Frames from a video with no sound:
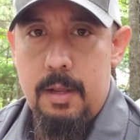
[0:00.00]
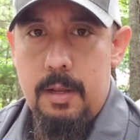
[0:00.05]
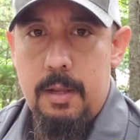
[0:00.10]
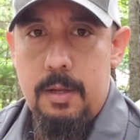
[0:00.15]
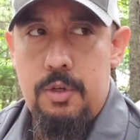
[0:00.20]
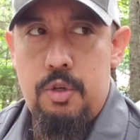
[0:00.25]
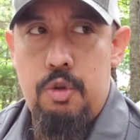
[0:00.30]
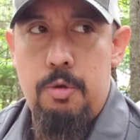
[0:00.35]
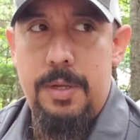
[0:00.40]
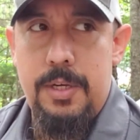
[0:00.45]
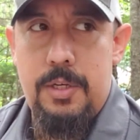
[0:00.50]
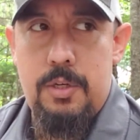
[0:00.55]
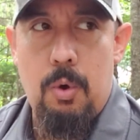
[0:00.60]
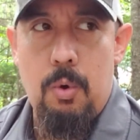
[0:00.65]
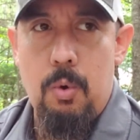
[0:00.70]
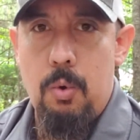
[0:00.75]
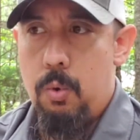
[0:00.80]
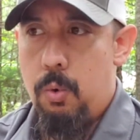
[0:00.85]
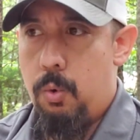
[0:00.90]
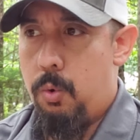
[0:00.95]
to Be
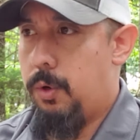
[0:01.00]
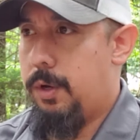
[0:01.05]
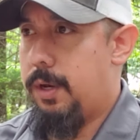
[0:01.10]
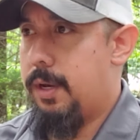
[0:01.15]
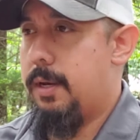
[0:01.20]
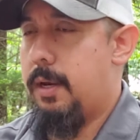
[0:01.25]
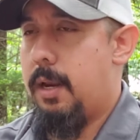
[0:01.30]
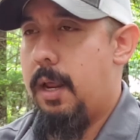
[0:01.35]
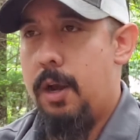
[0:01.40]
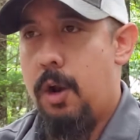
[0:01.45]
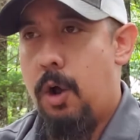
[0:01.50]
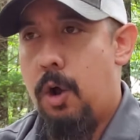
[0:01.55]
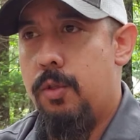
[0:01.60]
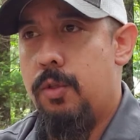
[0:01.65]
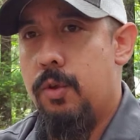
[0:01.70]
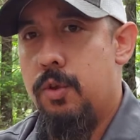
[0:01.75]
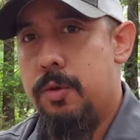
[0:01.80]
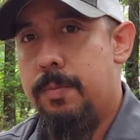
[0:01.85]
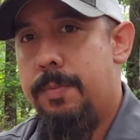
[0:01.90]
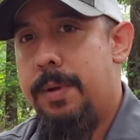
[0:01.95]
Told, and all
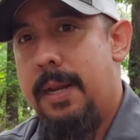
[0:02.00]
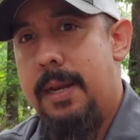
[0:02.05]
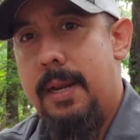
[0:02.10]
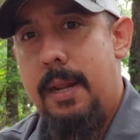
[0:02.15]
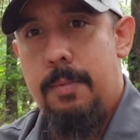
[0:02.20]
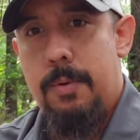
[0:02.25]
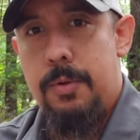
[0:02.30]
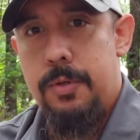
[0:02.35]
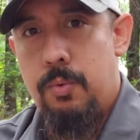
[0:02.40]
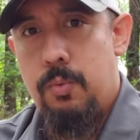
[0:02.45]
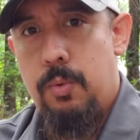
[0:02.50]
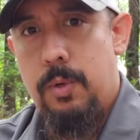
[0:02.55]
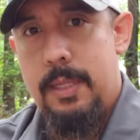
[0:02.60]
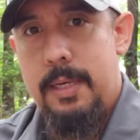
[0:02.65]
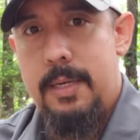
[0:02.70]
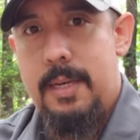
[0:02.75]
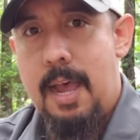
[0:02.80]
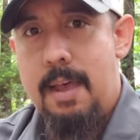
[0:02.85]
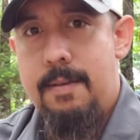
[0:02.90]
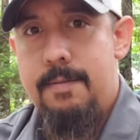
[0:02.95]
those, of being able to really
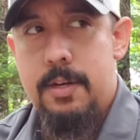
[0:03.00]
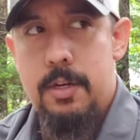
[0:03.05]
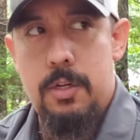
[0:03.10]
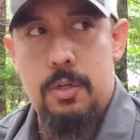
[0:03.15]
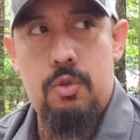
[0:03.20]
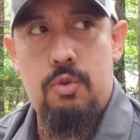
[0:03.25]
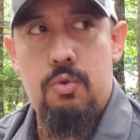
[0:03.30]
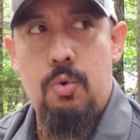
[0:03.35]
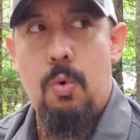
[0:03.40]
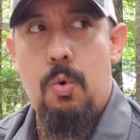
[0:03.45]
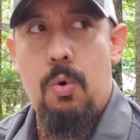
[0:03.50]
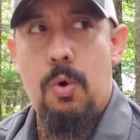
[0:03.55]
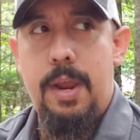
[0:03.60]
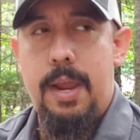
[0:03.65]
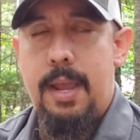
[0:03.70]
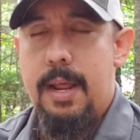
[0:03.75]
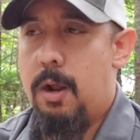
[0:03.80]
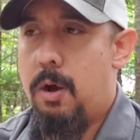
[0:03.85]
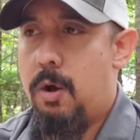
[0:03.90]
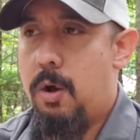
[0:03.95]
dive into
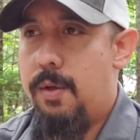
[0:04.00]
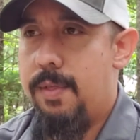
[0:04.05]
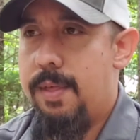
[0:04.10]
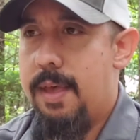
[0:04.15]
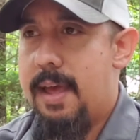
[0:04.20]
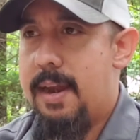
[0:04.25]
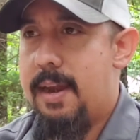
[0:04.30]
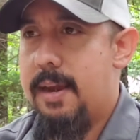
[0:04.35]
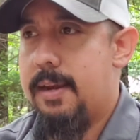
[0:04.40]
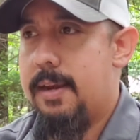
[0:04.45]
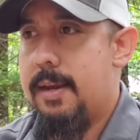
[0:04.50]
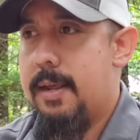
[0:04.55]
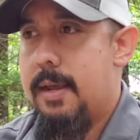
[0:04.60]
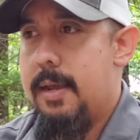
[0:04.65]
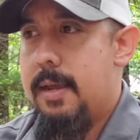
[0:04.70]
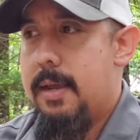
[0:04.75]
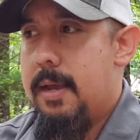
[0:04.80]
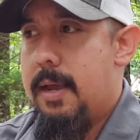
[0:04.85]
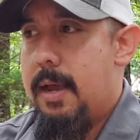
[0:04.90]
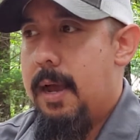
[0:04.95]
story and all that. And
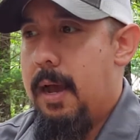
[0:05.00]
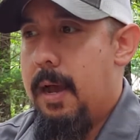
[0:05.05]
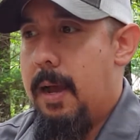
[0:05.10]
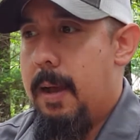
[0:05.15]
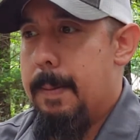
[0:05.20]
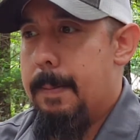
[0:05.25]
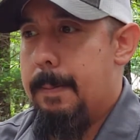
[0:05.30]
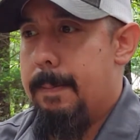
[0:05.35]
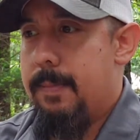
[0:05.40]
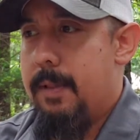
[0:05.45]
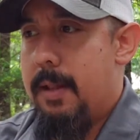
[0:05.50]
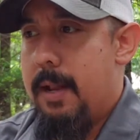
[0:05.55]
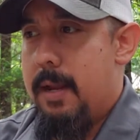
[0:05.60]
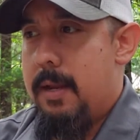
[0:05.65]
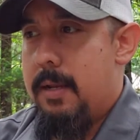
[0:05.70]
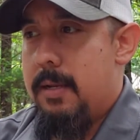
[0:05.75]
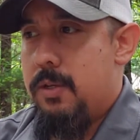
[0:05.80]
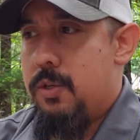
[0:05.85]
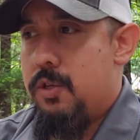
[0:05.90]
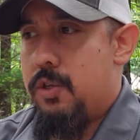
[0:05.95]

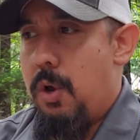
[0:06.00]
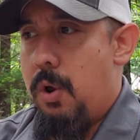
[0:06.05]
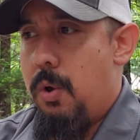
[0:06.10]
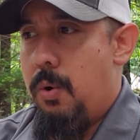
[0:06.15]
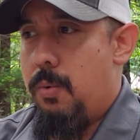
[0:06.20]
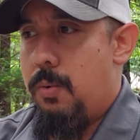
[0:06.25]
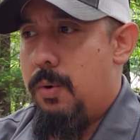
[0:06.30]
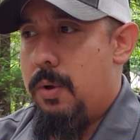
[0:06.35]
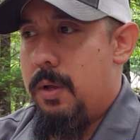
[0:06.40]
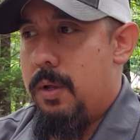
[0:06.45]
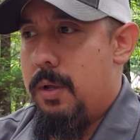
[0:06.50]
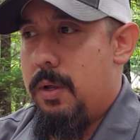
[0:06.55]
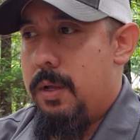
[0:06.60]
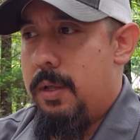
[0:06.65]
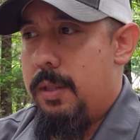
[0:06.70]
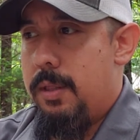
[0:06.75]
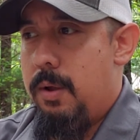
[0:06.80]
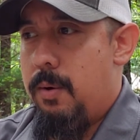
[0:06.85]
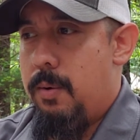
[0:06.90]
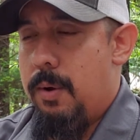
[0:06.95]
so
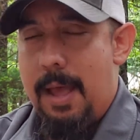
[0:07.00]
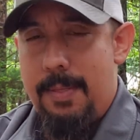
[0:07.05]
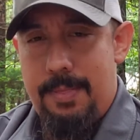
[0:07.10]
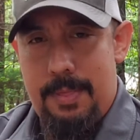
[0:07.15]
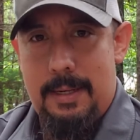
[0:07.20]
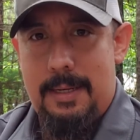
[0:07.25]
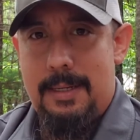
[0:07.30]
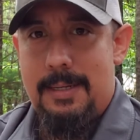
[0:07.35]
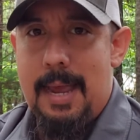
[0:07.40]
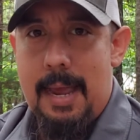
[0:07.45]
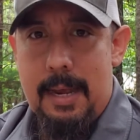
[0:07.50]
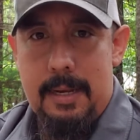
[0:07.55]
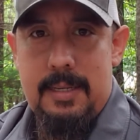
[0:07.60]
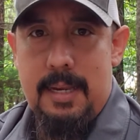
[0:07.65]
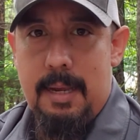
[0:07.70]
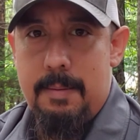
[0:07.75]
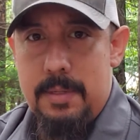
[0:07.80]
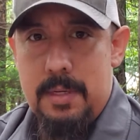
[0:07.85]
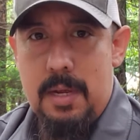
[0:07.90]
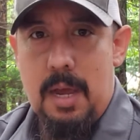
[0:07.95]
there, at the exact
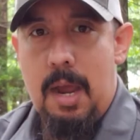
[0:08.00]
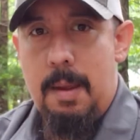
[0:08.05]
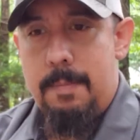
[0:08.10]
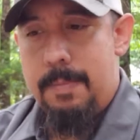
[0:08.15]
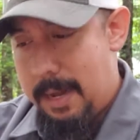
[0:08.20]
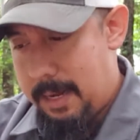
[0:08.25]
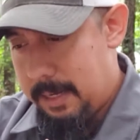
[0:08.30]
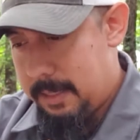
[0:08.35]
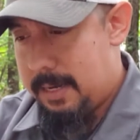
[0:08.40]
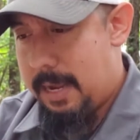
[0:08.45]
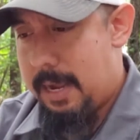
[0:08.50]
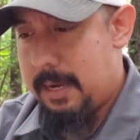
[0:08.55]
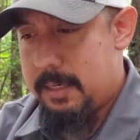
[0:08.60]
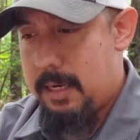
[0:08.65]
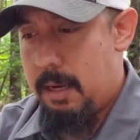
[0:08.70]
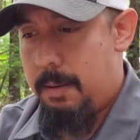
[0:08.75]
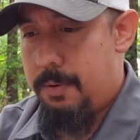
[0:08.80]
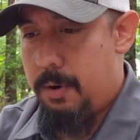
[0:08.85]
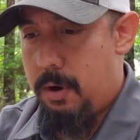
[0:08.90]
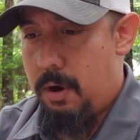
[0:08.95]
same time, that exact
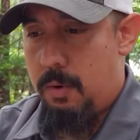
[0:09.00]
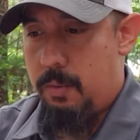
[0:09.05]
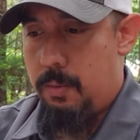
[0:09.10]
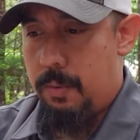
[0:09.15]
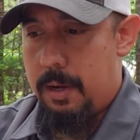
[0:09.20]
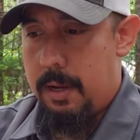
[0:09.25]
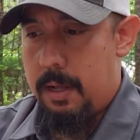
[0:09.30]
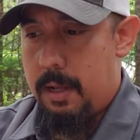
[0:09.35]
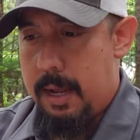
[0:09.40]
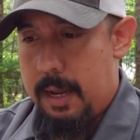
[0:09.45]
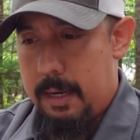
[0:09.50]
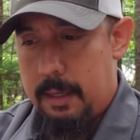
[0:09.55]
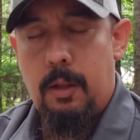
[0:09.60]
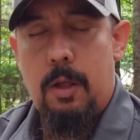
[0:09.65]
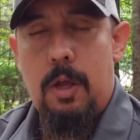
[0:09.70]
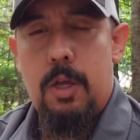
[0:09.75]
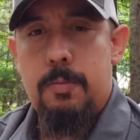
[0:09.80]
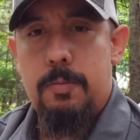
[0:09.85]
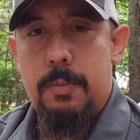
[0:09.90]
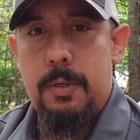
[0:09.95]
same period when I had
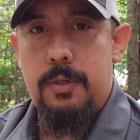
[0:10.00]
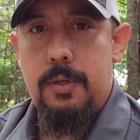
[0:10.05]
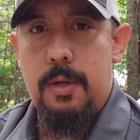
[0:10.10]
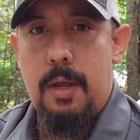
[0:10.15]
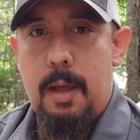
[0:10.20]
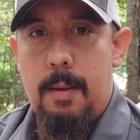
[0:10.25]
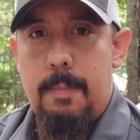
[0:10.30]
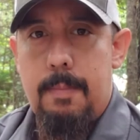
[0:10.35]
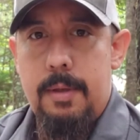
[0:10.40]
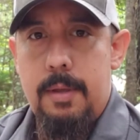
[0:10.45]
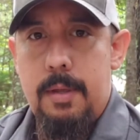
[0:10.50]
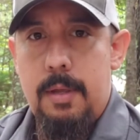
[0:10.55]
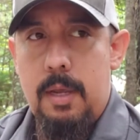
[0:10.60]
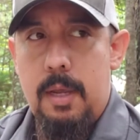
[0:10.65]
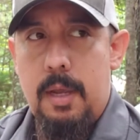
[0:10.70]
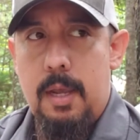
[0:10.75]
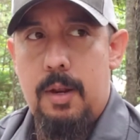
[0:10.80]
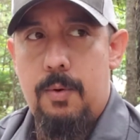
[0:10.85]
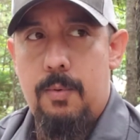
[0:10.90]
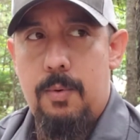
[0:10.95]
lost my job,
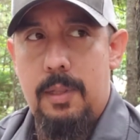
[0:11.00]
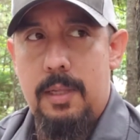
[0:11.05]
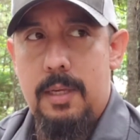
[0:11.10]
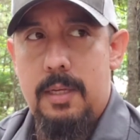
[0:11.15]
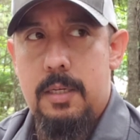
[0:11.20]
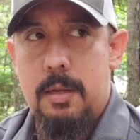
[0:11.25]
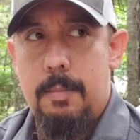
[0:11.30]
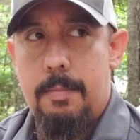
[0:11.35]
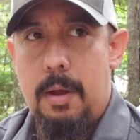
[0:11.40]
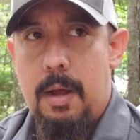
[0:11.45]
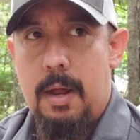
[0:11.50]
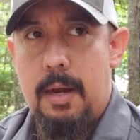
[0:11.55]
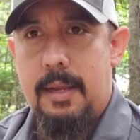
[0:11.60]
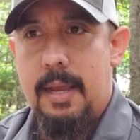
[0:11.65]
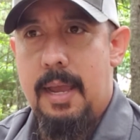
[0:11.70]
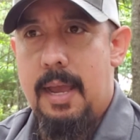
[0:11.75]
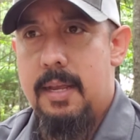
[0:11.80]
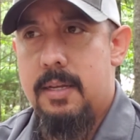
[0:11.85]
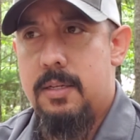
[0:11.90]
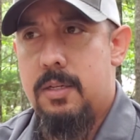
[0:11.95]
he had released a
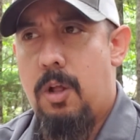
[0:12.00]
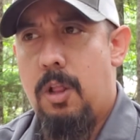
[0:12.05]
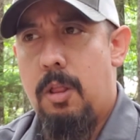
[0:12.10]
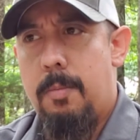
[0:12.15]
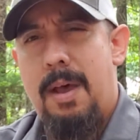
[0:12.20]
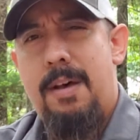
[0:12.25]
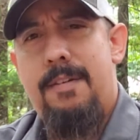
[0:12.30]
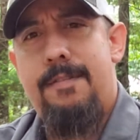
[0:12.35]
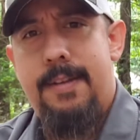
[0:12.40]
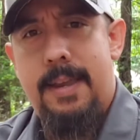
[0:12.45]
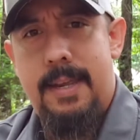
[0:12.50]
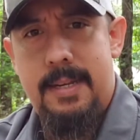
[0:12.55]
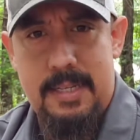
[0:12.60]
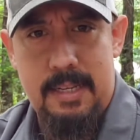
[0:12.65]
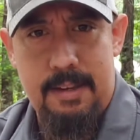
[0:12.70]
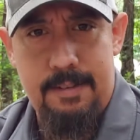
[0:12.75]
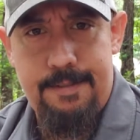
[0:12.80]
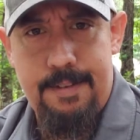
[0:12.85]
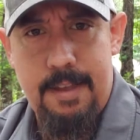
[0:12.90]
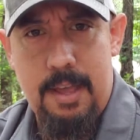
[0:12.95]
podcast all about
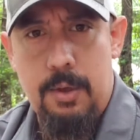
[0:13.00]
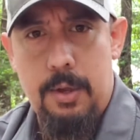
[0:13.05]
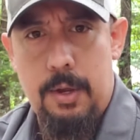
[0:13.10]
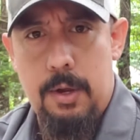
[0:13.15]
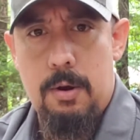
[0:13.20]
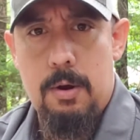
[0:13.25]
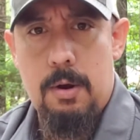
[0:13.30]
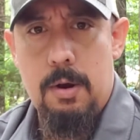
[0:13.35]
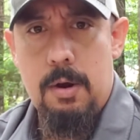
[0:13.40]
facing failure.